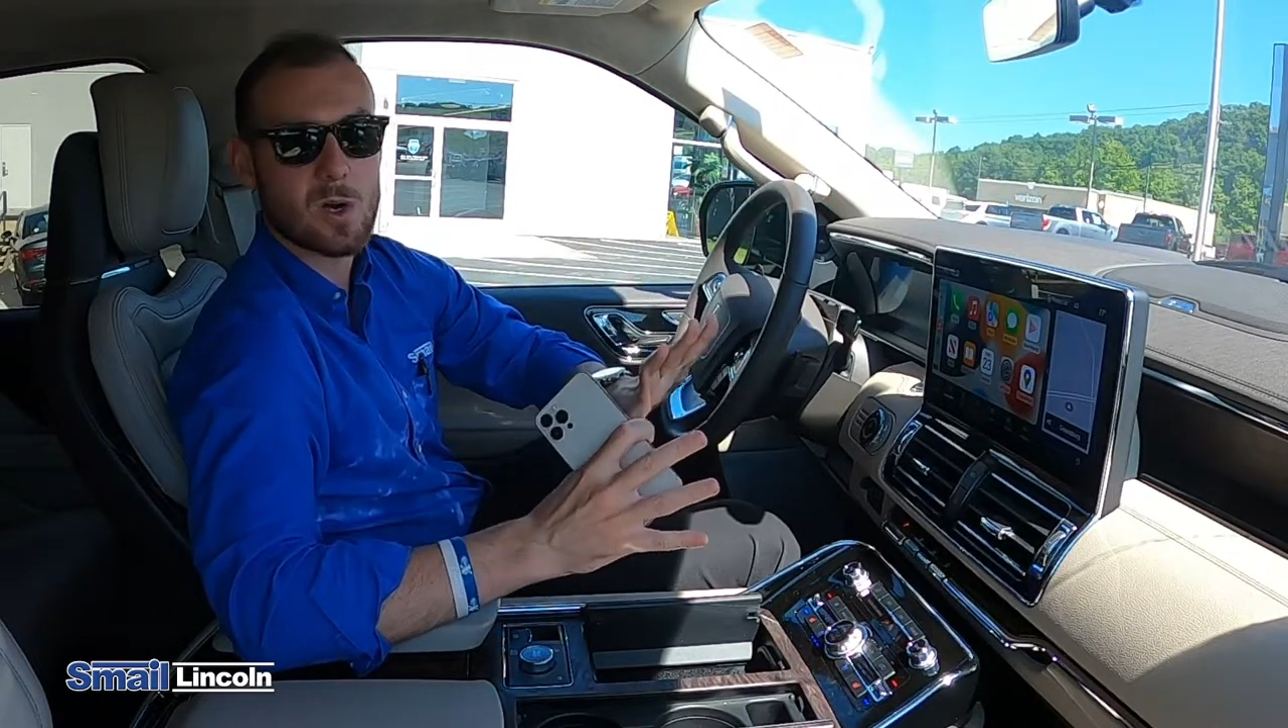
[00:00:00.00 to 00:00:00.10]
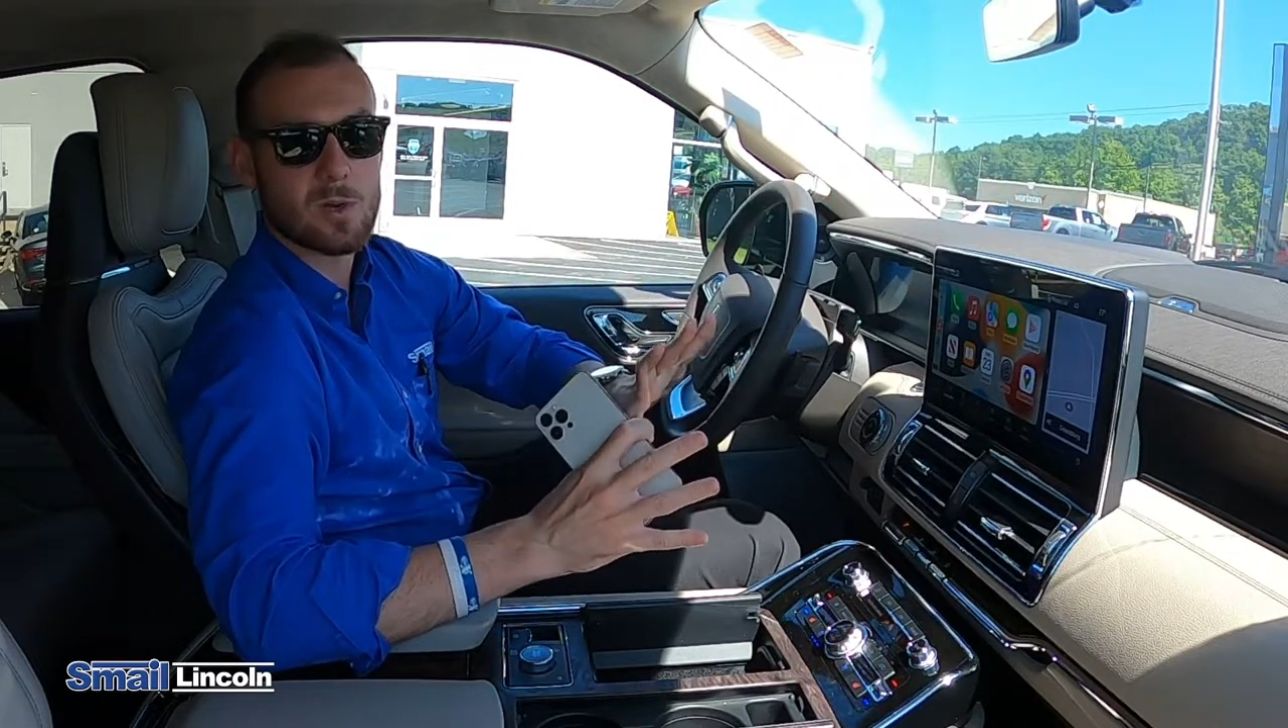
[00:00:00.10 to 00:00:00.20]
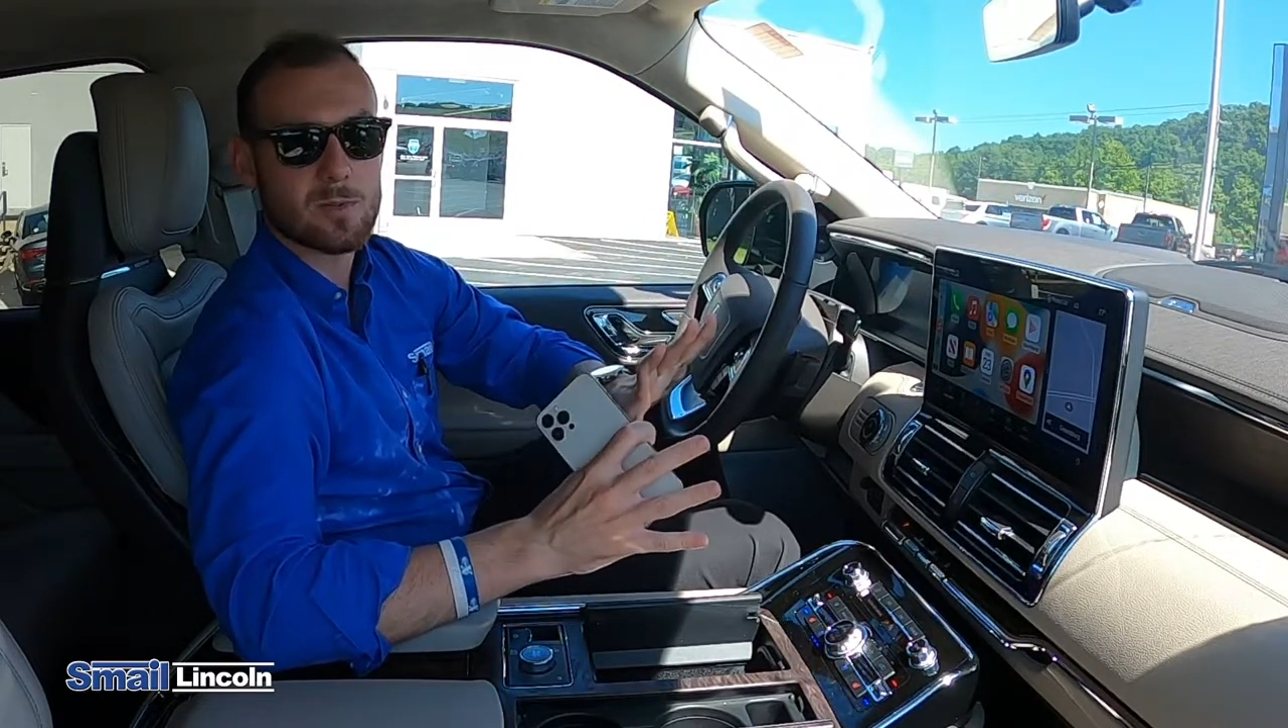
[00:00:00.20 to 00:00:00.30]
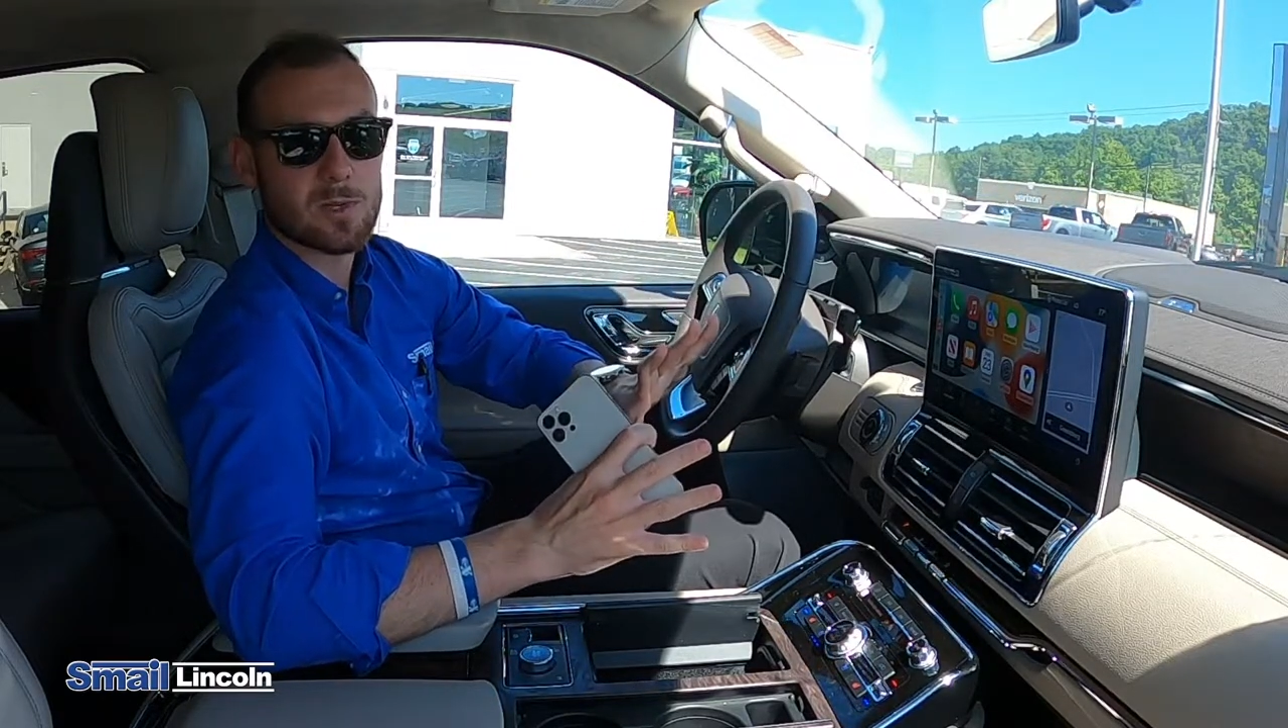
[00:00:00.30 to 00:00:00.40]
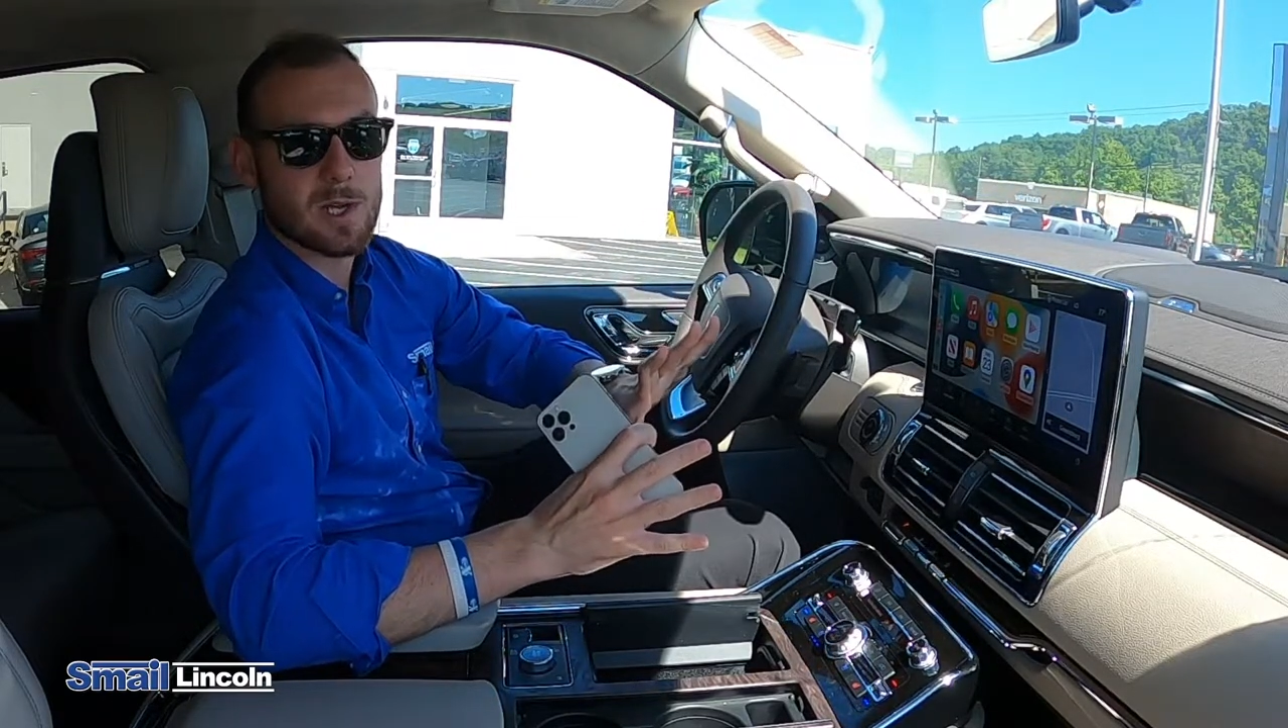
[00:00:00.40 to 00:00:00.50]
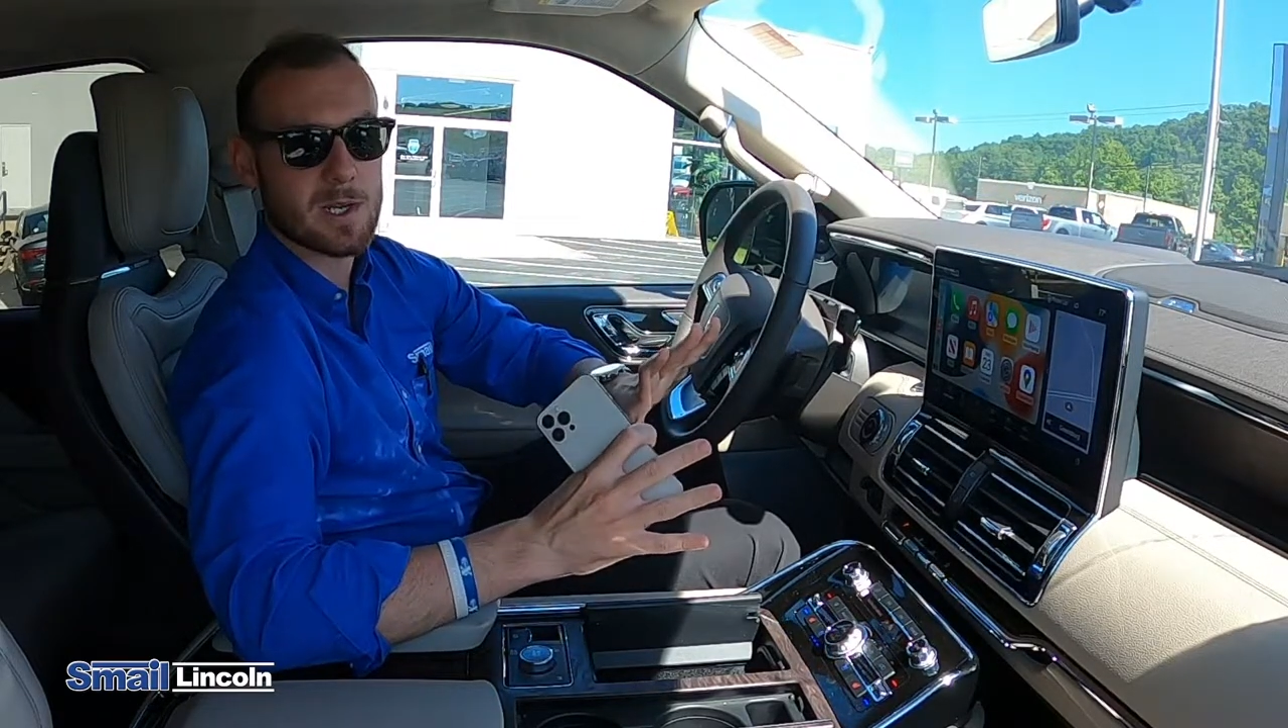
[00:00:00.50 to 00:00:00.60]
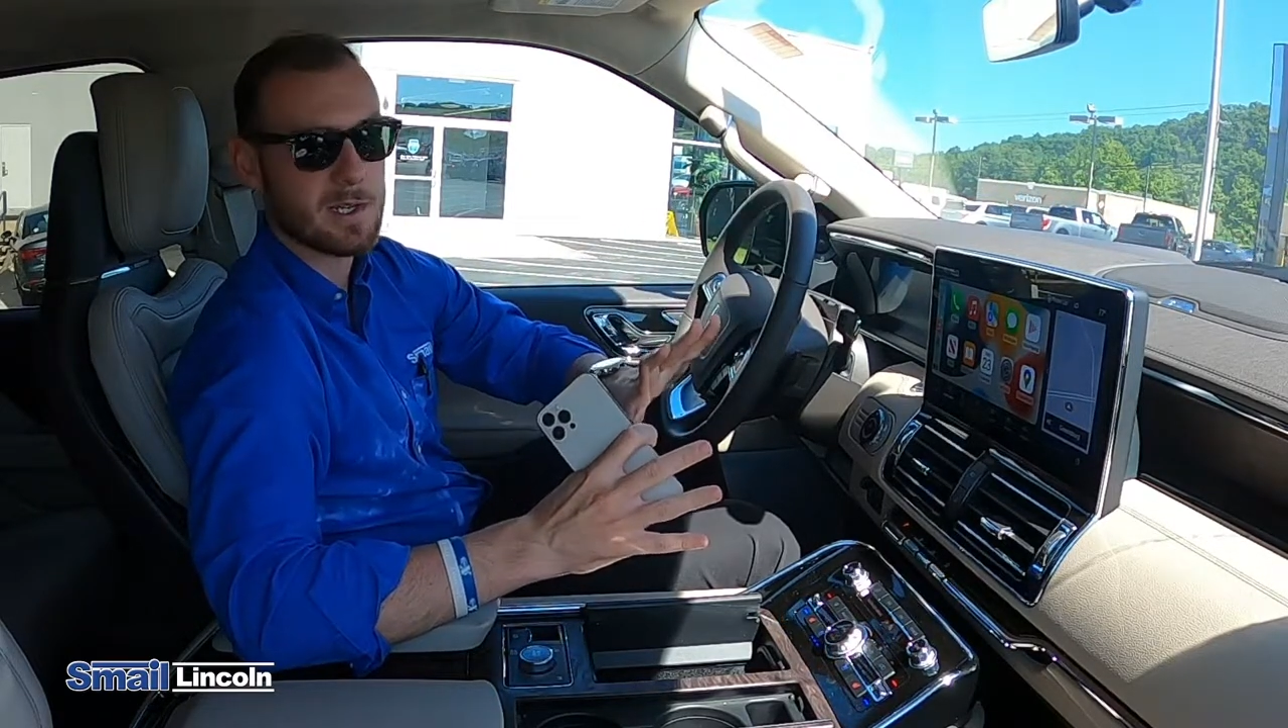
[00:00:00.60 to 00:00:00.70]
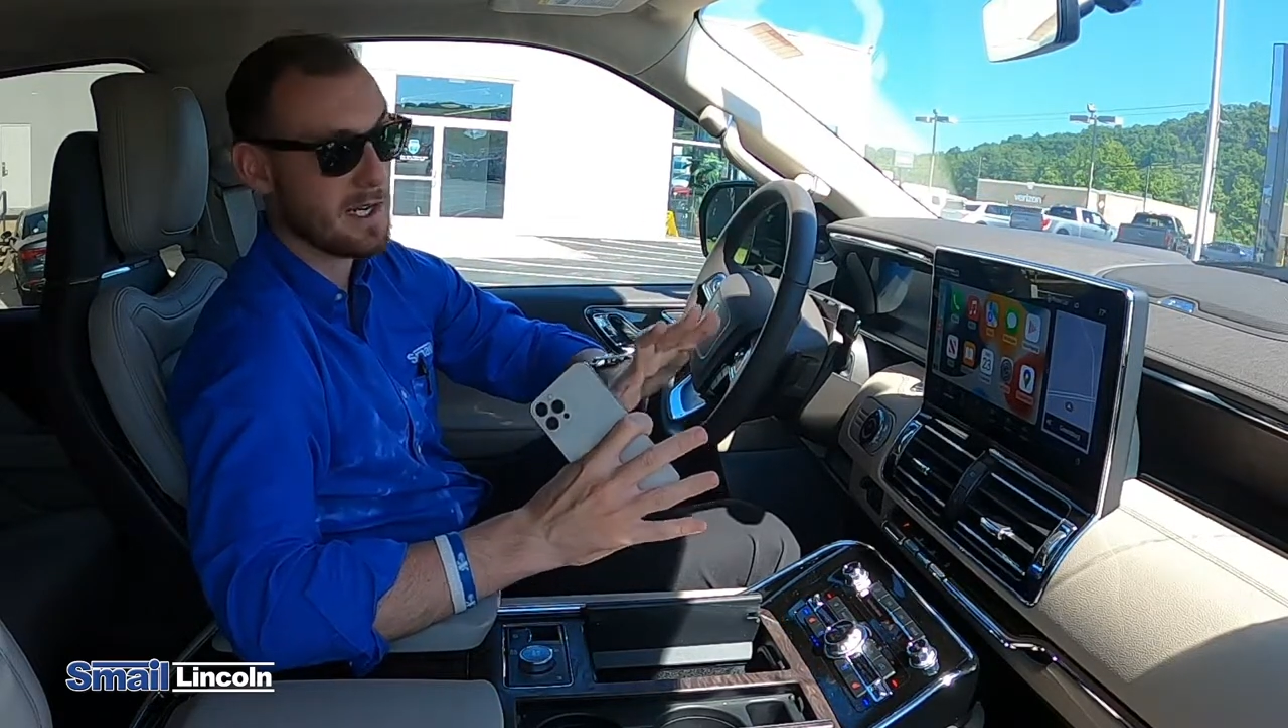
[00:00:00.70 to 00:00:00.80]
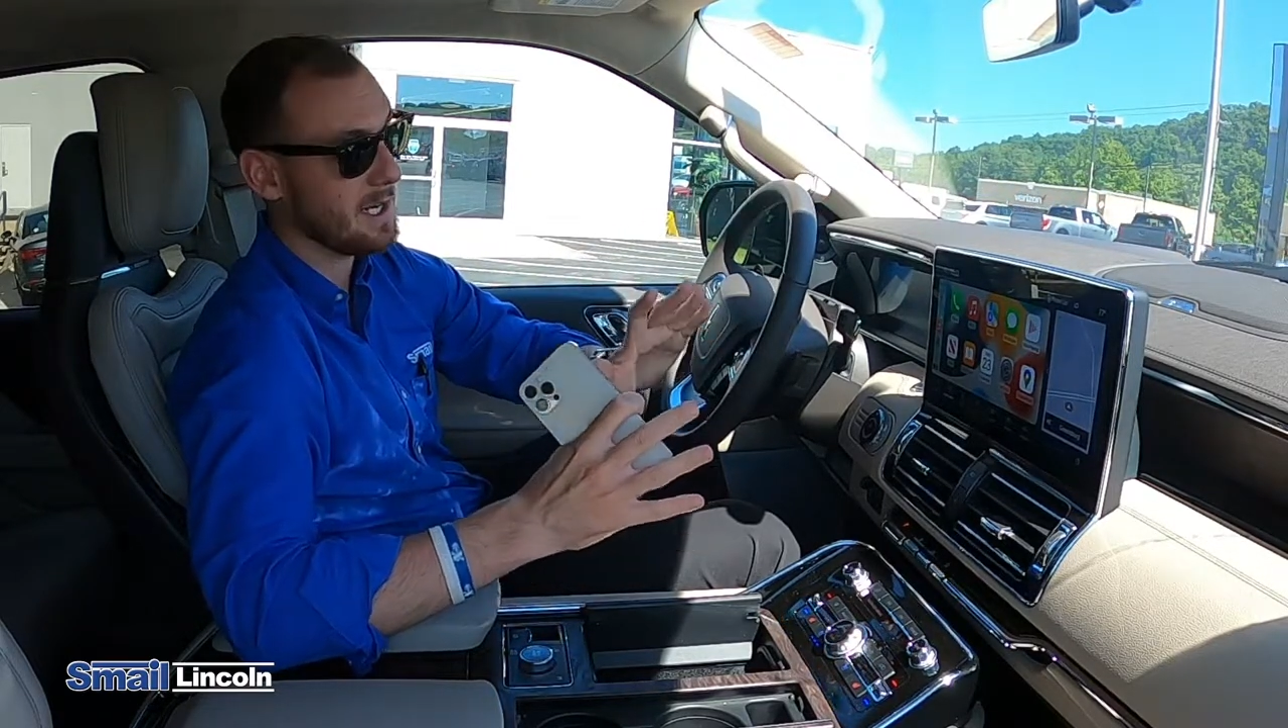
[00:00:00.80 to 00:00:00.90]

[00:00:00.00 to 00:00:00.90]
CarPlay,